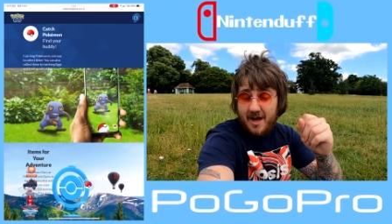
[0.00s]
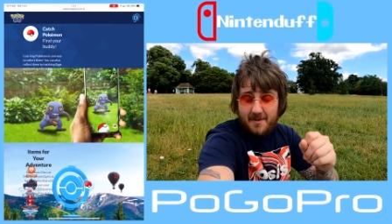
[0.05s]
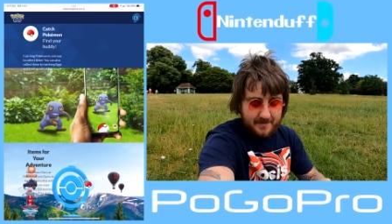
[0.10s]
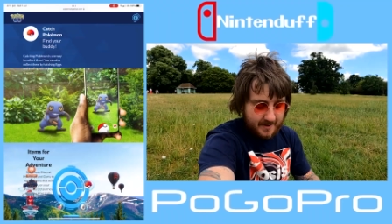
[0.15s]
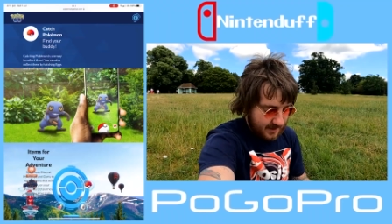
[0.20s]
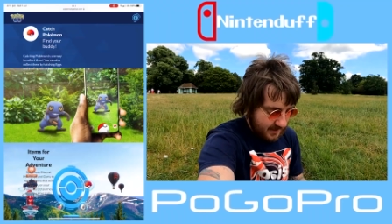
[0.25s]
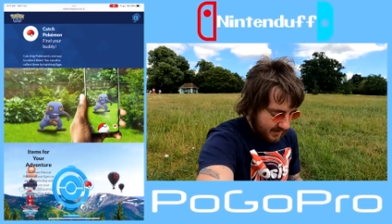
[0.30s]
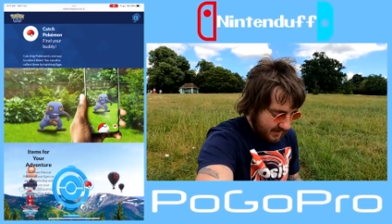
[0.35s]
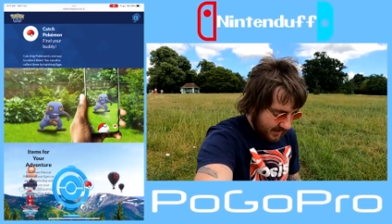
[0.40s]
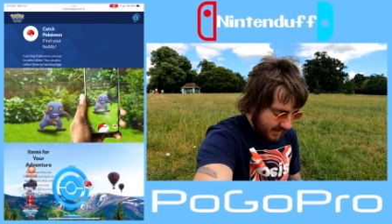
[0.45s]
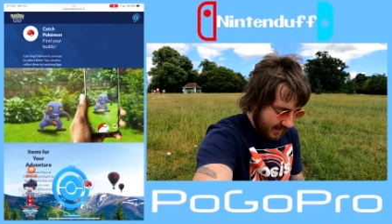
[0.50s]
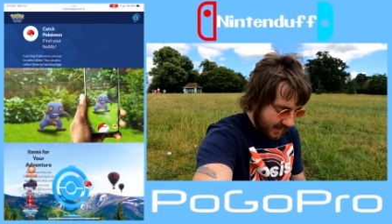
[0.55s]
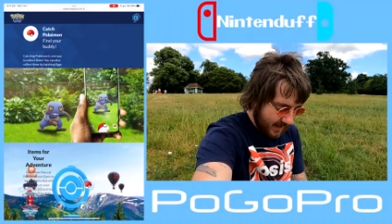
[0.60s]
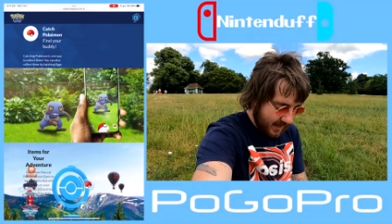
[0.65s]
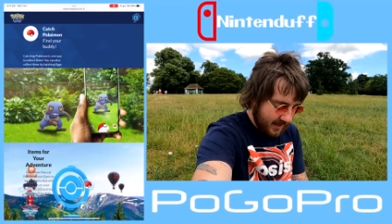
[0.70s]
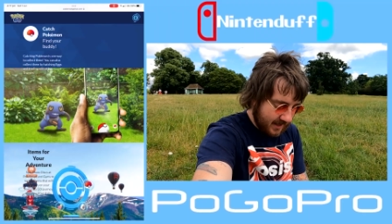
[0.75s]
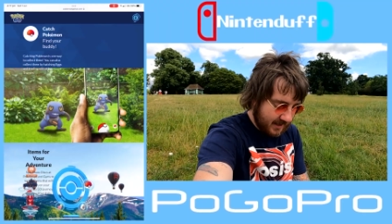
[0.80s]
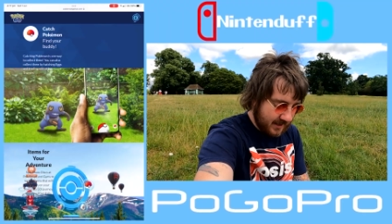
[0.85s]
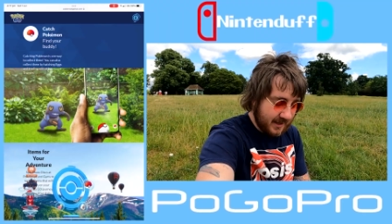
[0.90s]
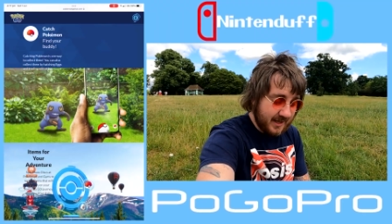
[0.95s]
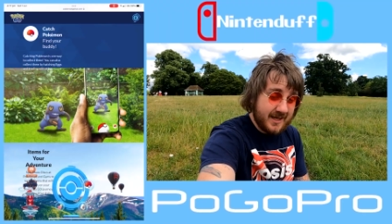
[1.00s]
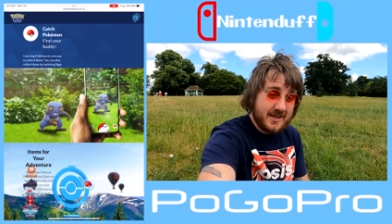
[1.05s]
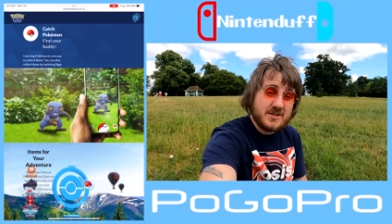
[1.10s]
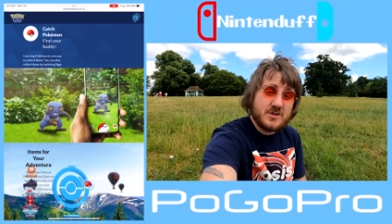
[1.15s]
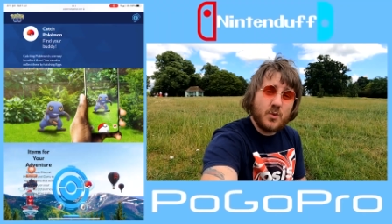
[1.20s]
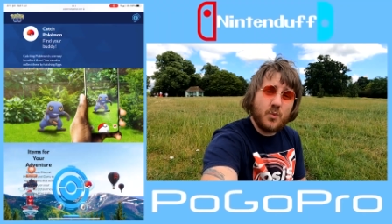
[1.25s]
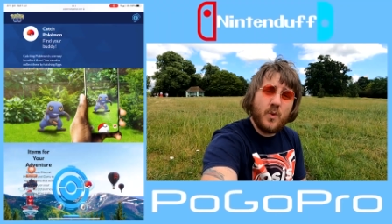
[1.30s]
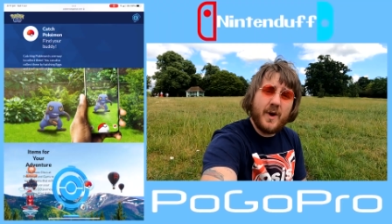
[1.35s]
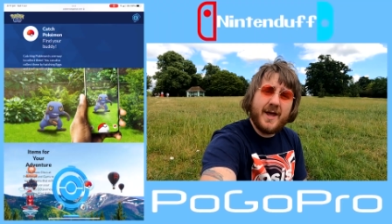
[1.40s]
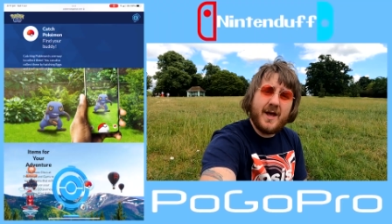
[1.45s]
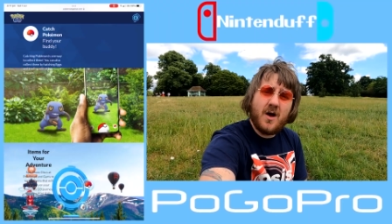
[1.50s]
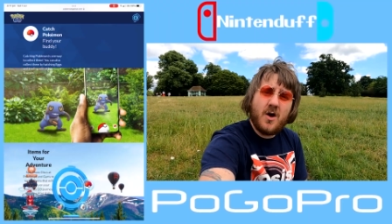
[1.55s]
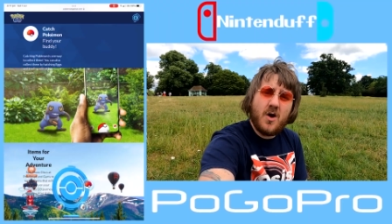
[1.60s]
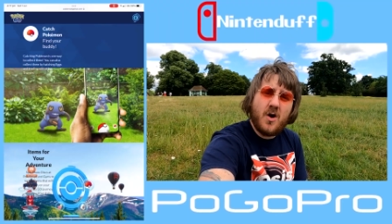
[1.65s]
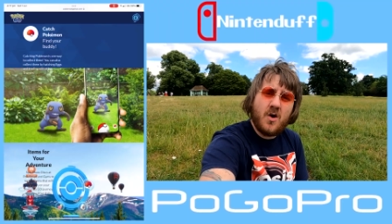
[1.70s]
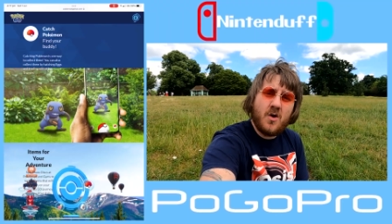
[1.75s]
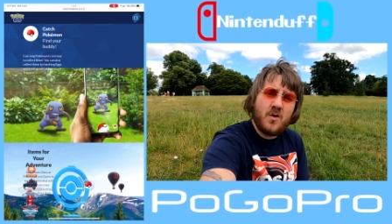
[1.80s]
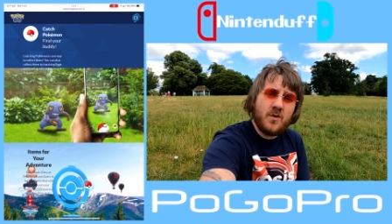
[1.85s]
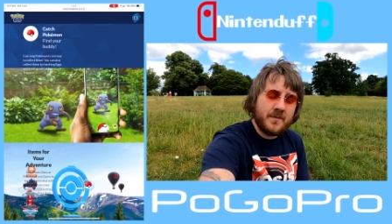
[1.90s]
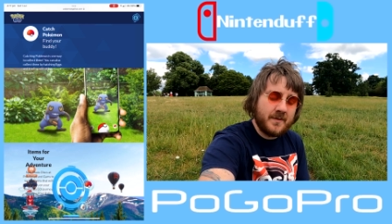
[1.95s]
up and we
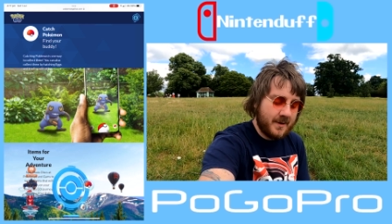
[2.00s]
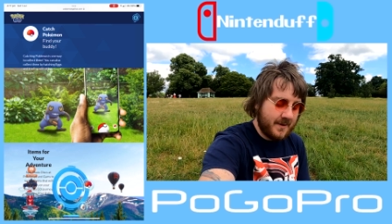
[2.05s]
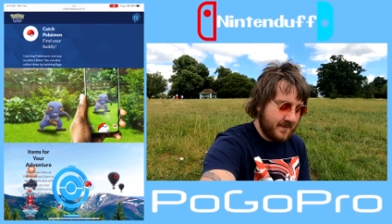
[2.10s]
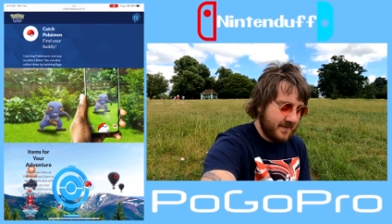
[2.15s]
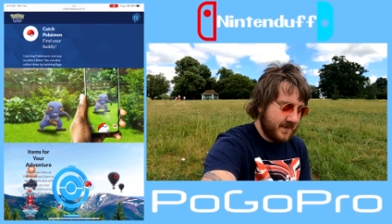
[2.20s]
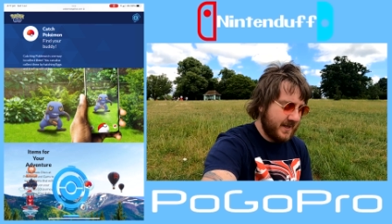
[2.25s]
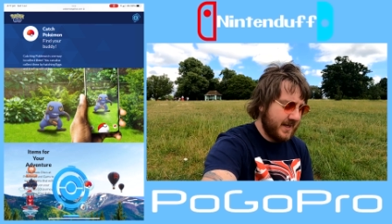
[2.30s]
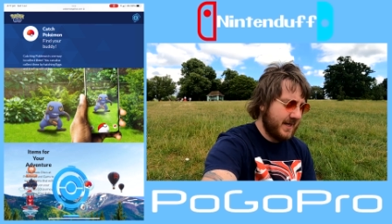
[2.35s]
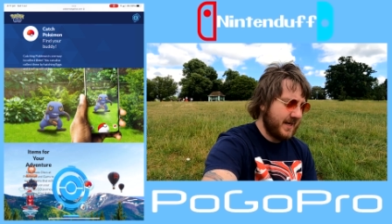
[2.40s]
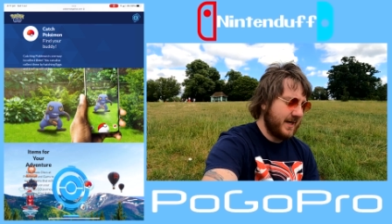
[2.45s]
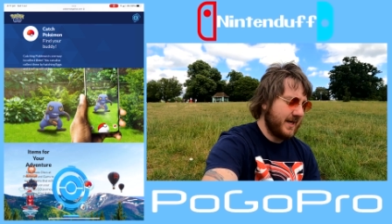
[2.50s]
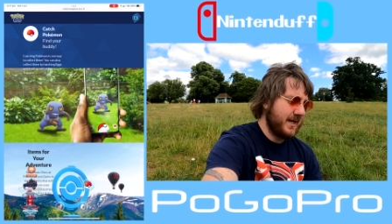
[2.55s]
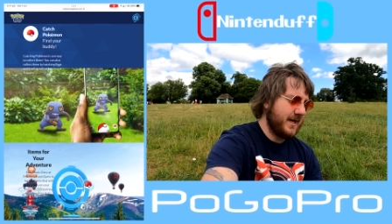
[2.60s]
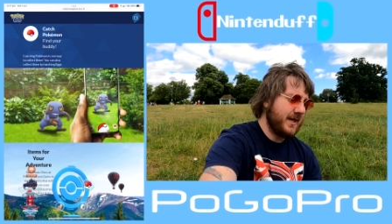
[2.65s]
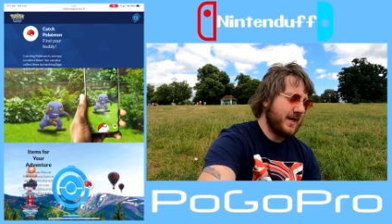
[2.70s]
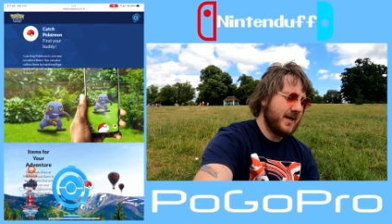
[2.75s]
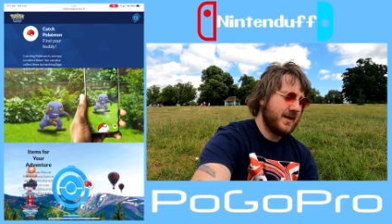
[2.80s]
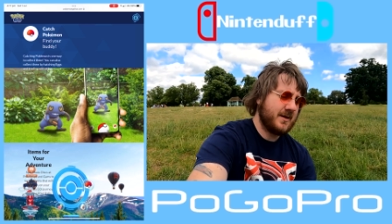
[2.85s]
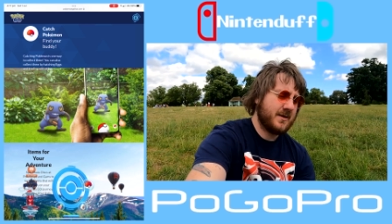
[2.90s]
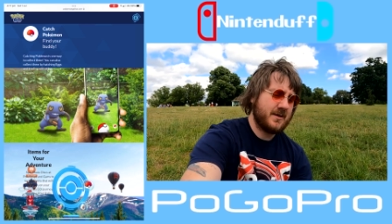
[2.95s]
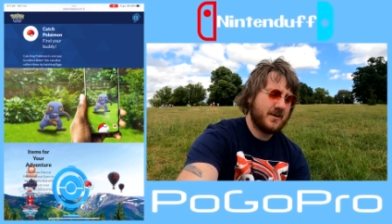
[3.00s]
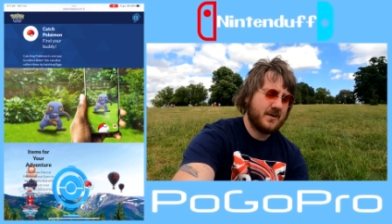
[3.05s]
are on the